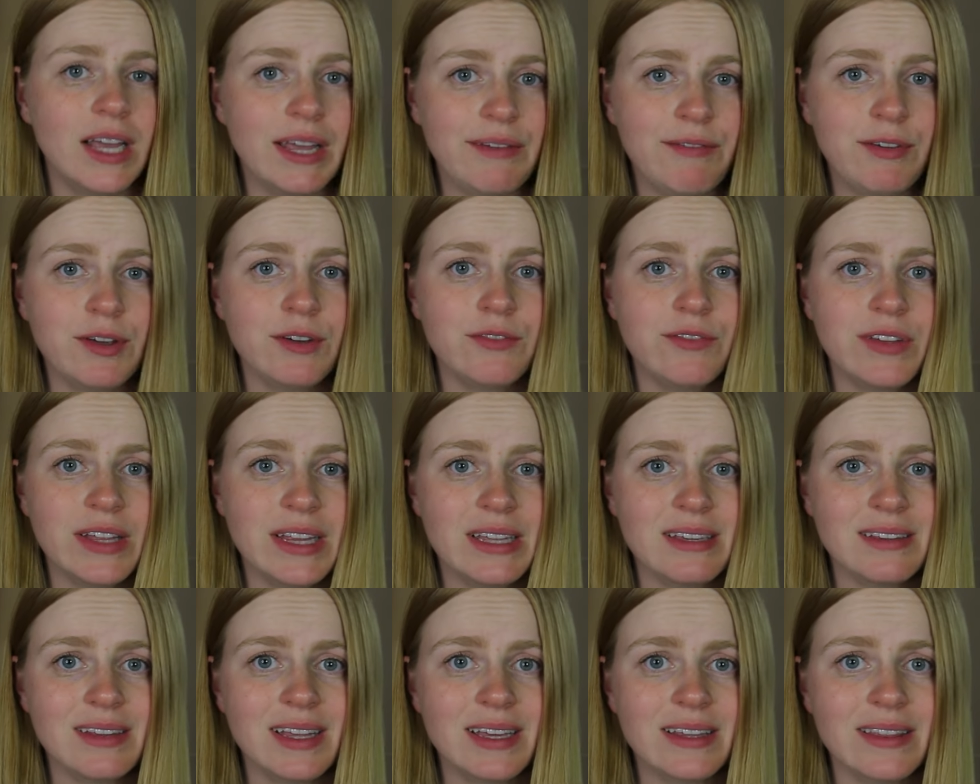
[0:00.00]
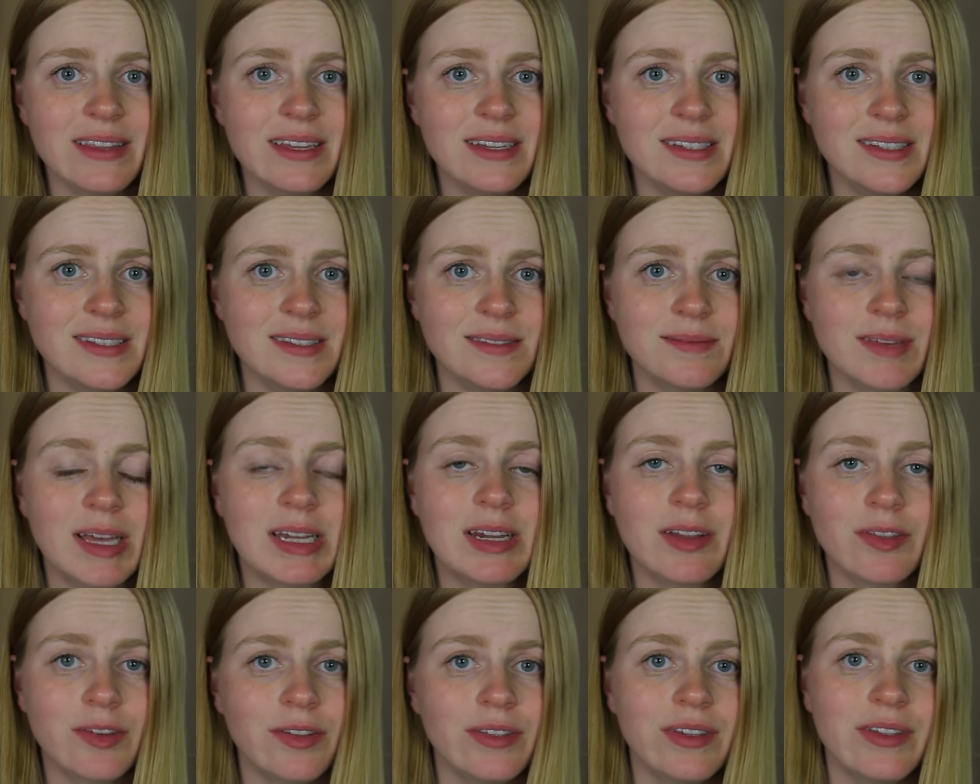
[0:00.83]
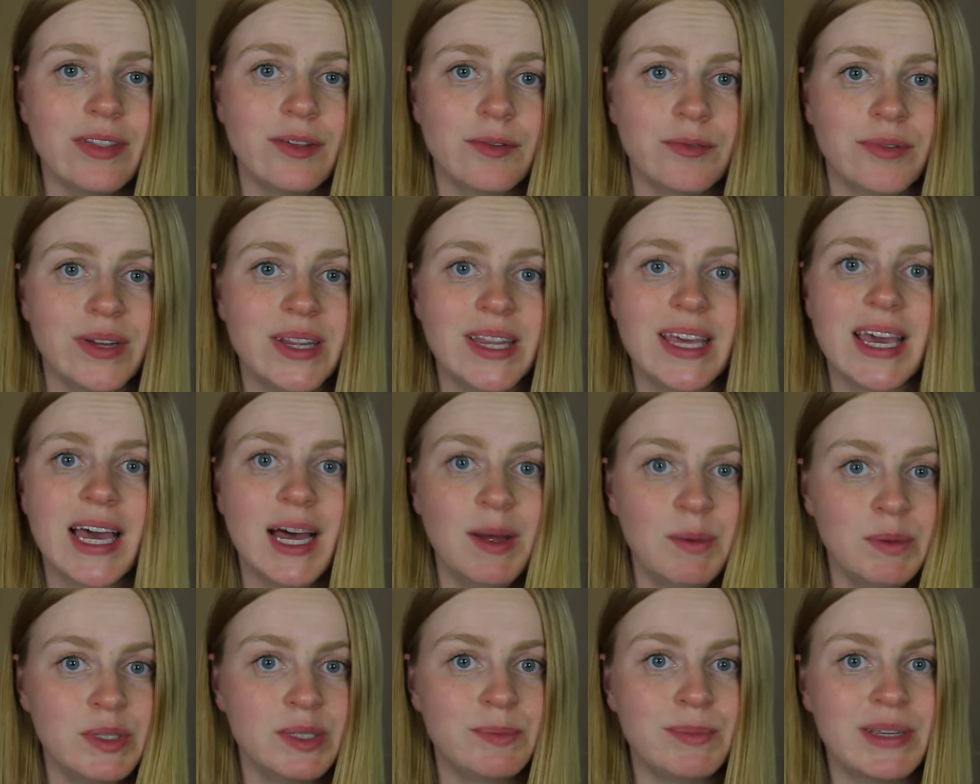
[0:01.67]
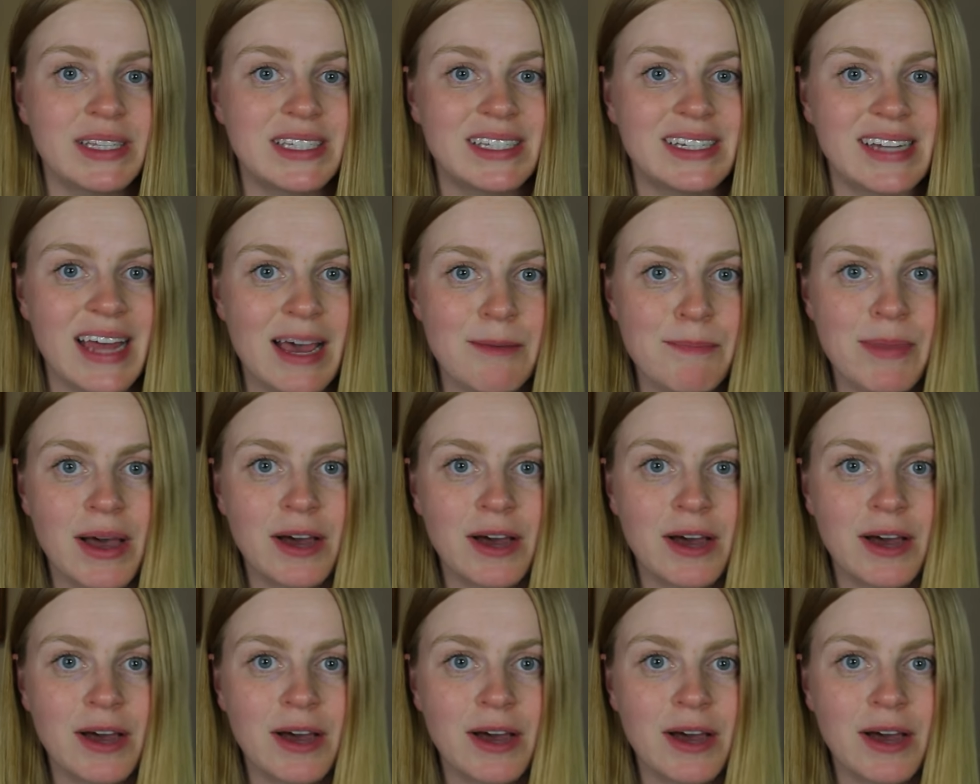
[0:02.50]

If you're feeling like this, another thing that really helps me snap